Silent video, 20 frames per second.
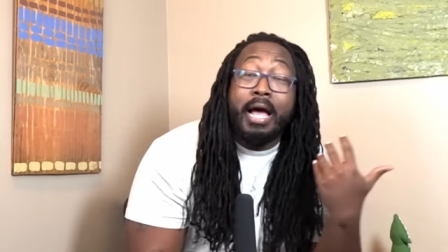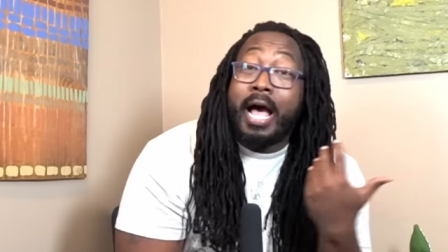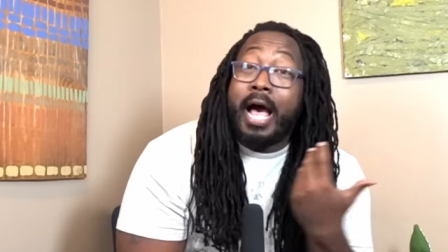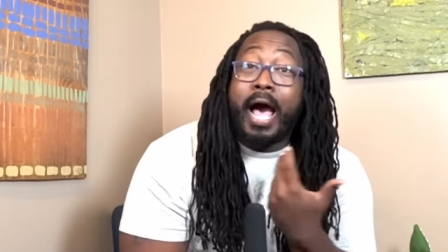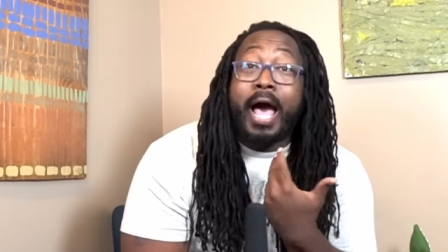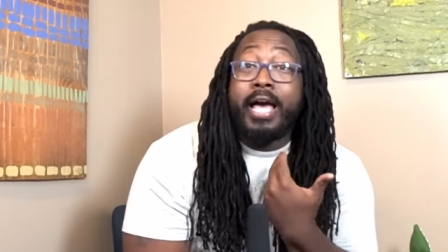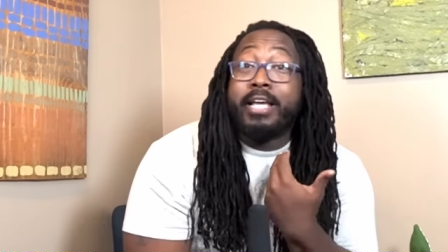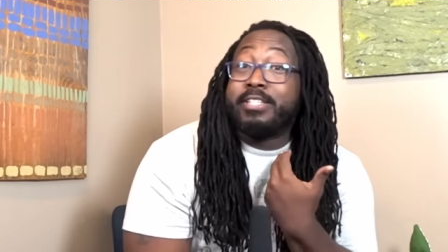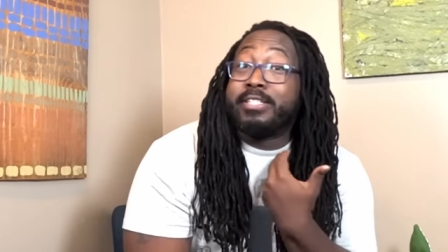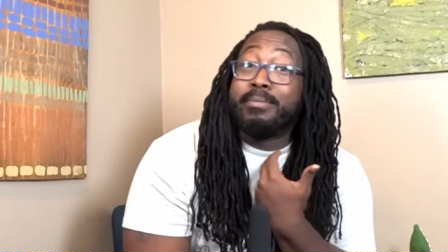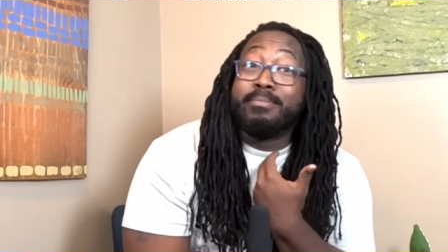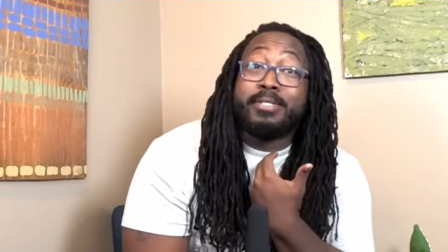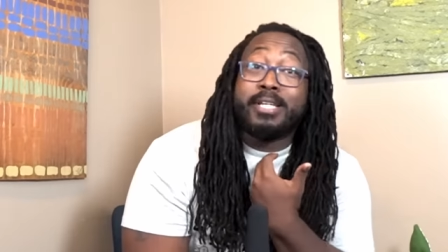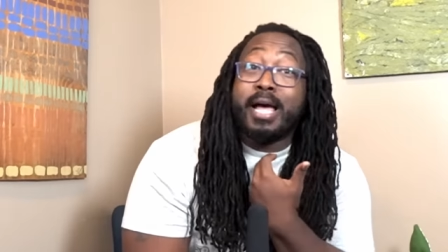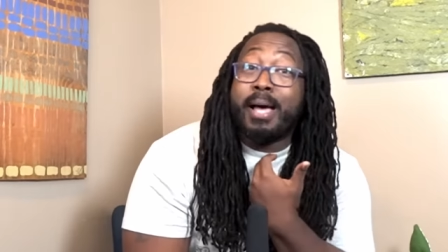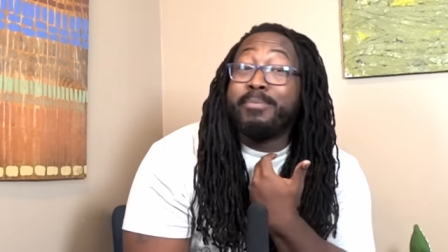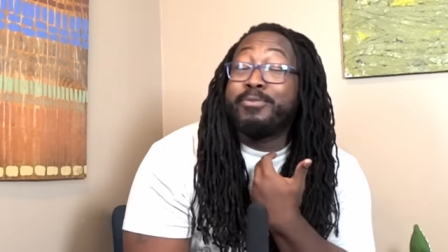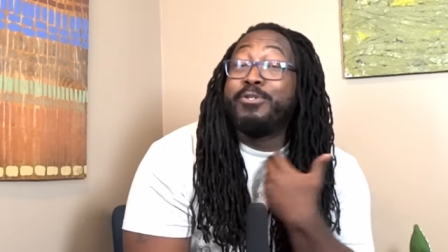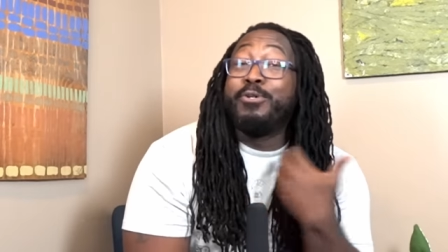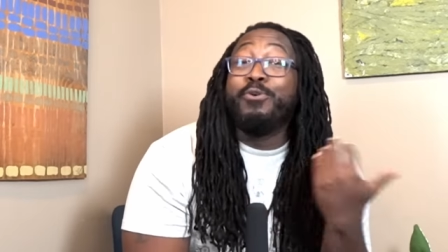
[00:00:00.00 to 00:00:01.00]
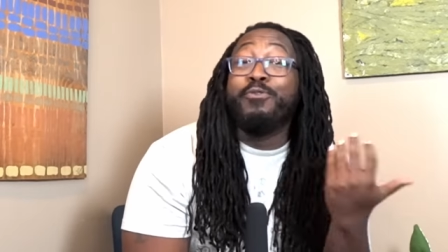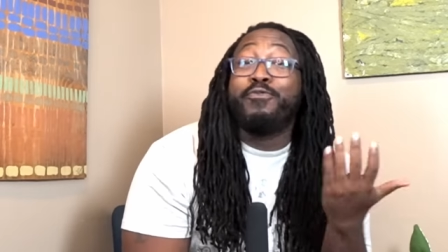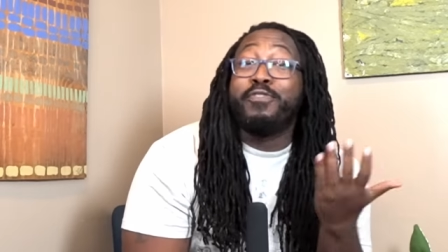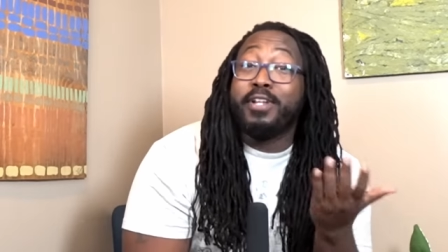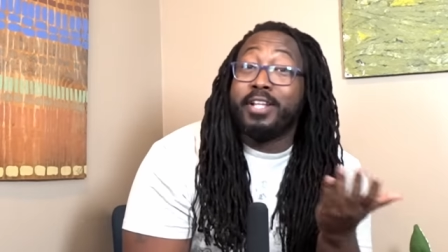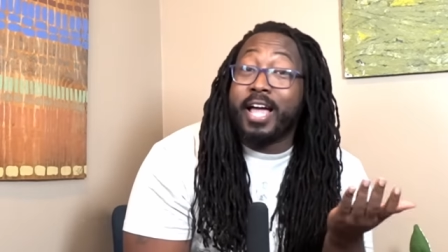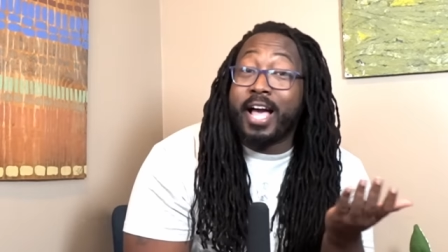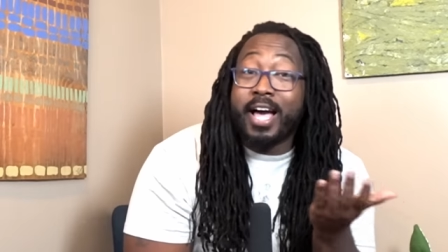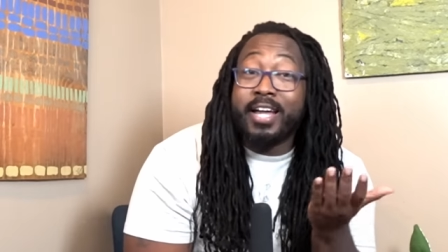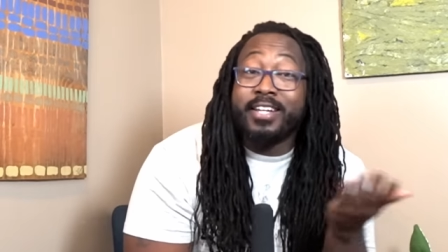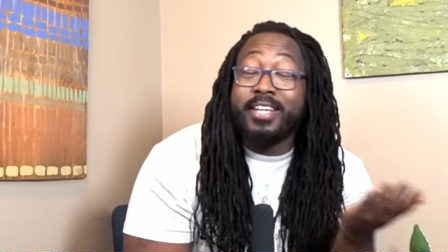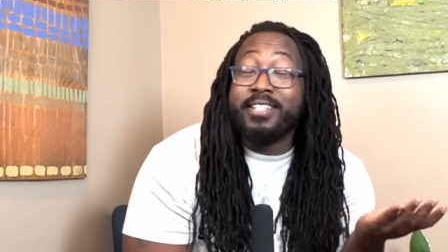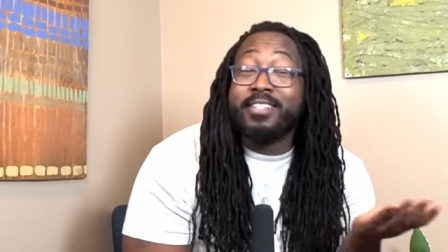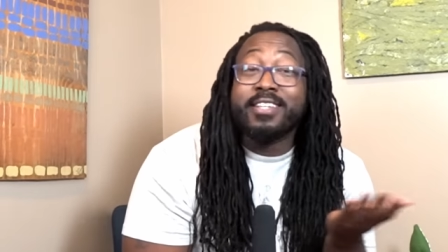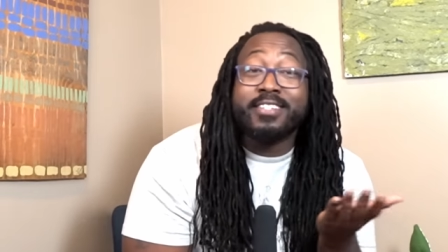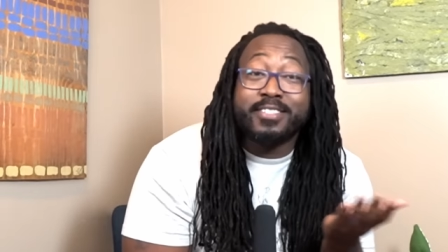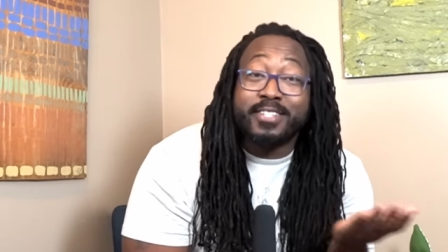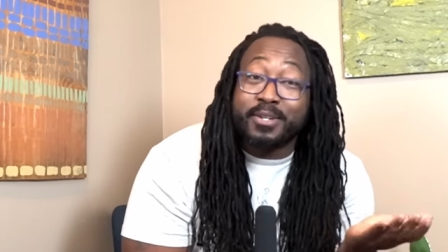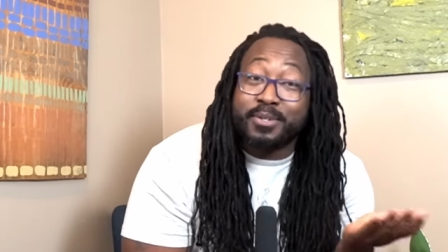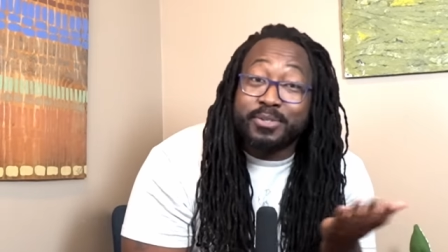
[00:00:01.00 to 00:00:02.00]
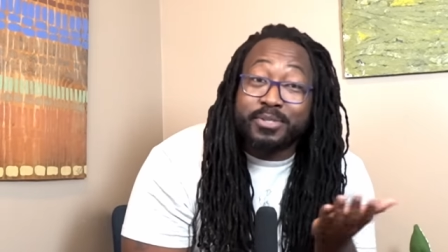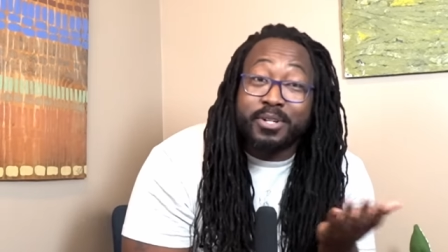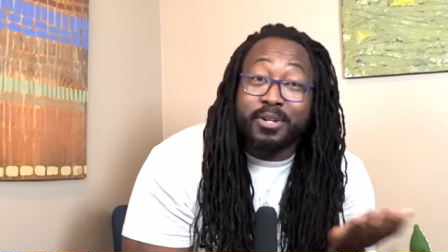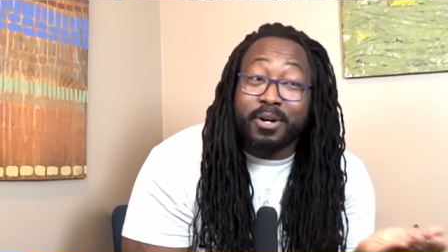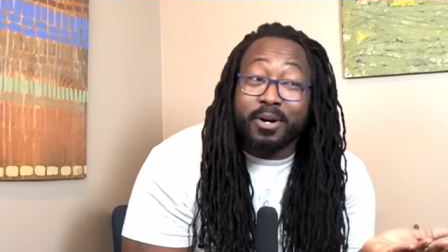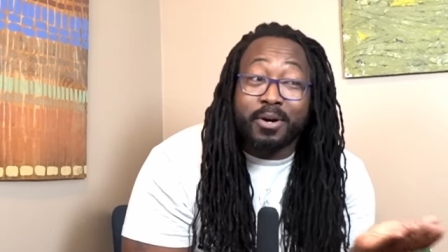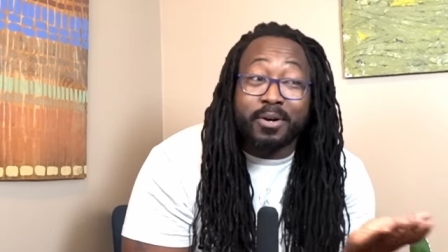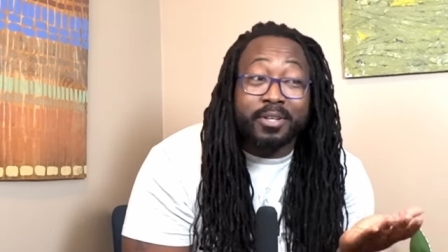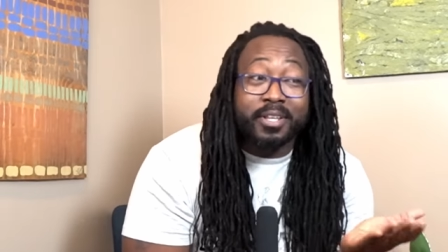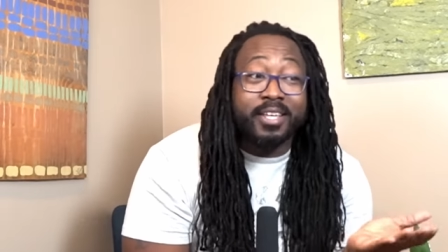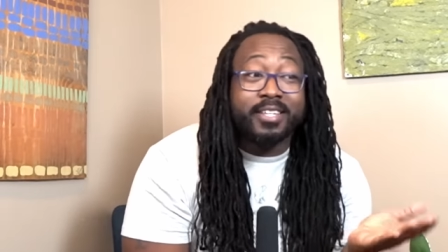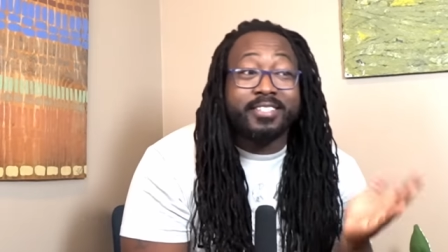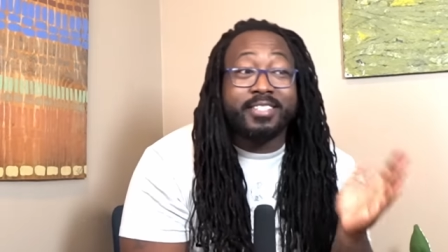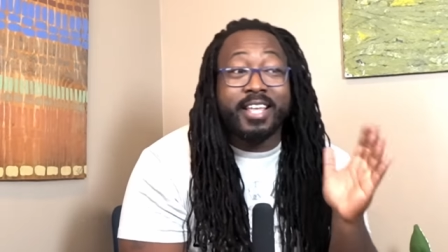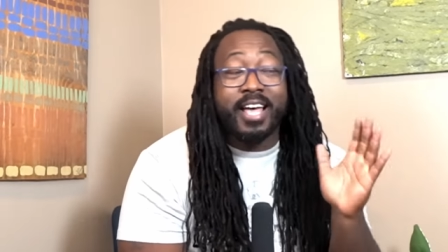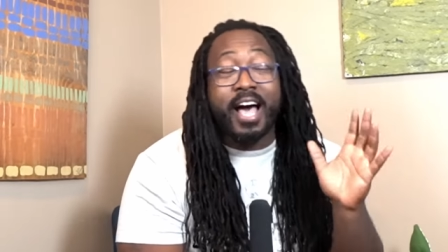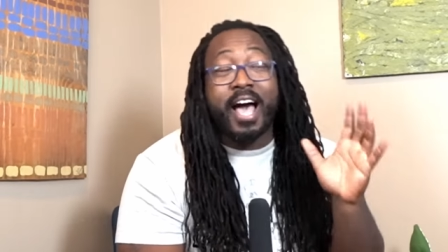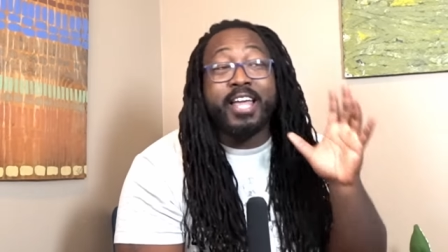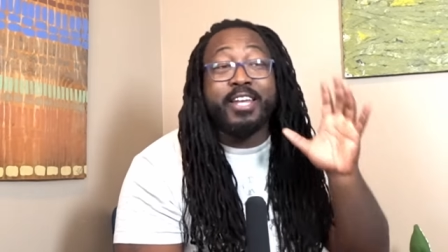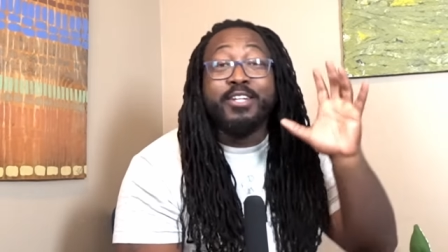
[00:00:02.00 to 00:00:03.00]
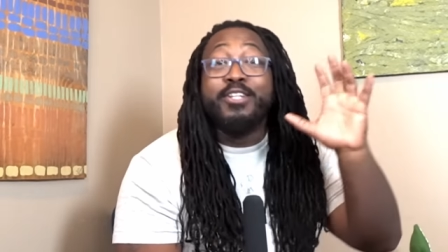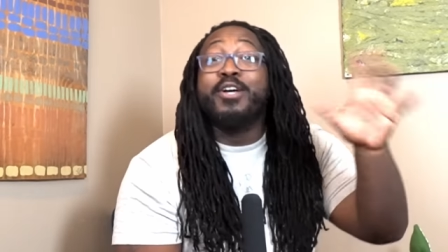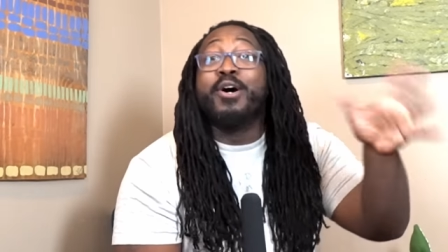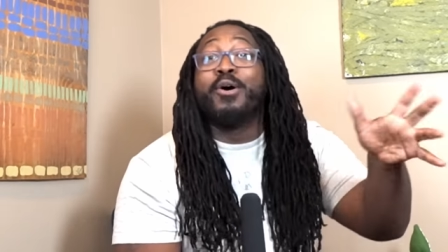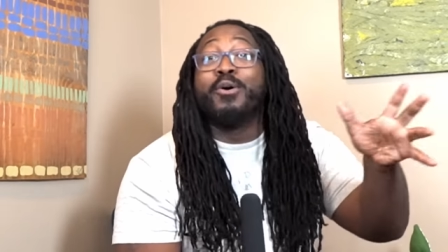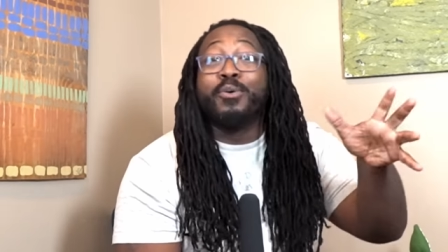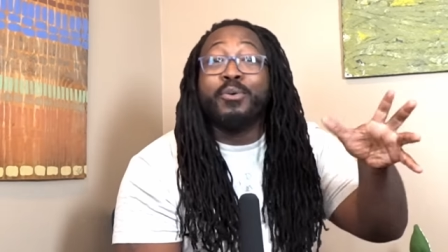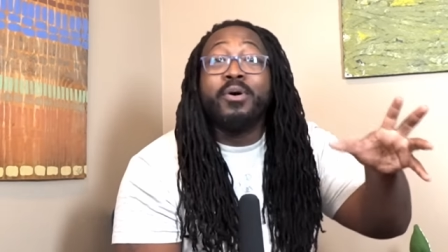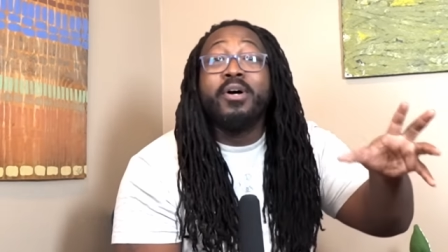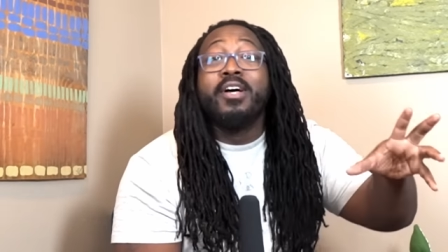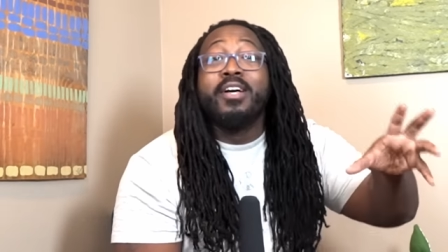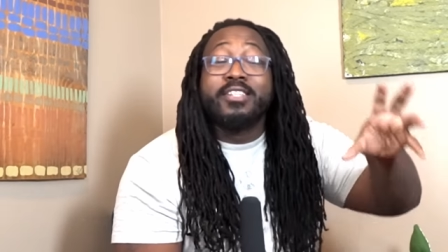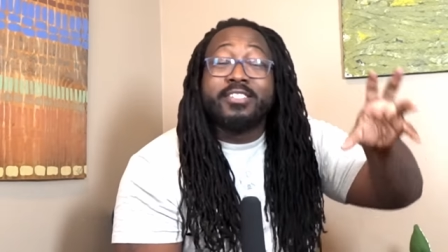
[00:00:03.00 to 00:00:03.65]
I sometimes do feel like I need to signal to the audience that I know